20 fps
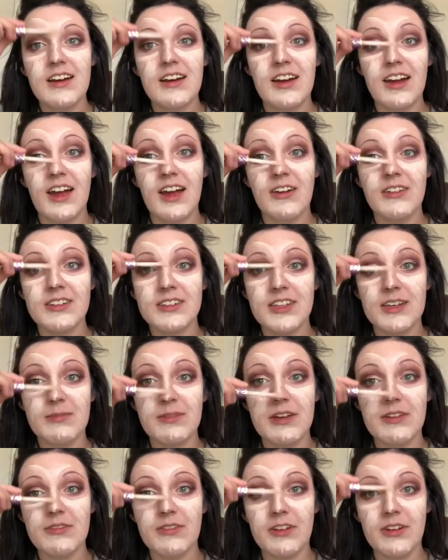I always get
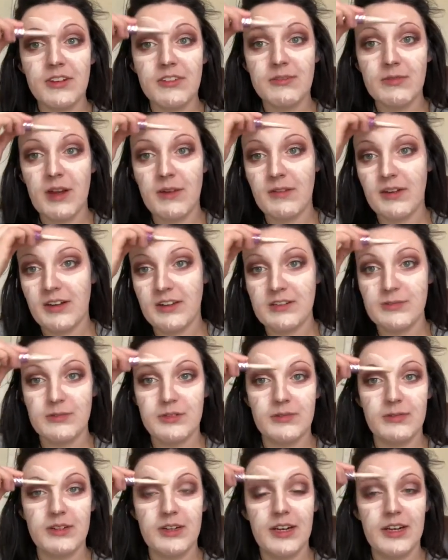made fun of by my husband
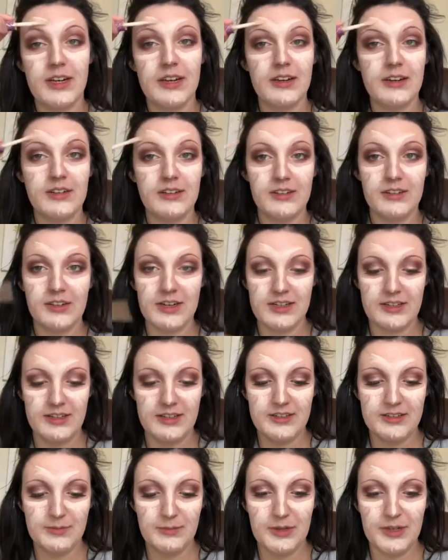when I look like
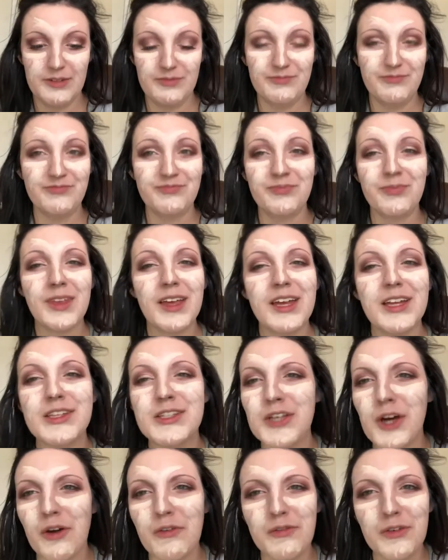this, but it's
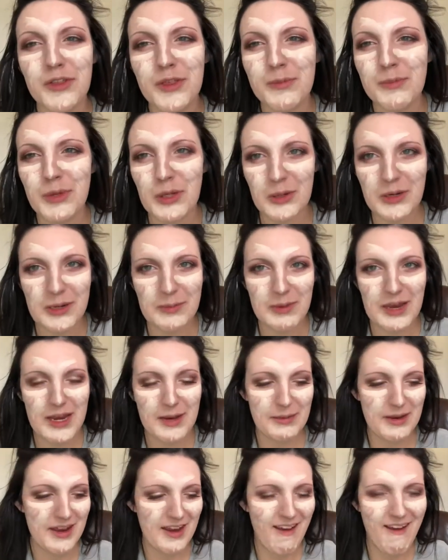all for the beauty,
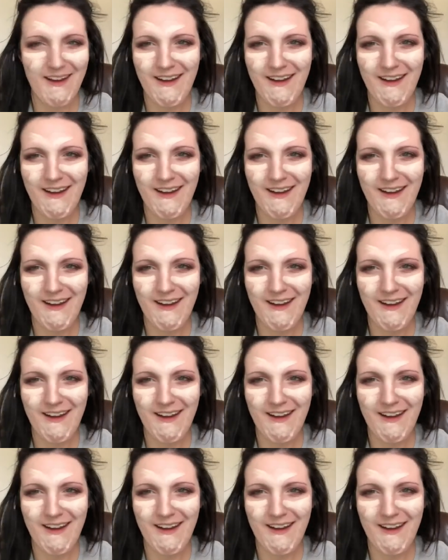baby.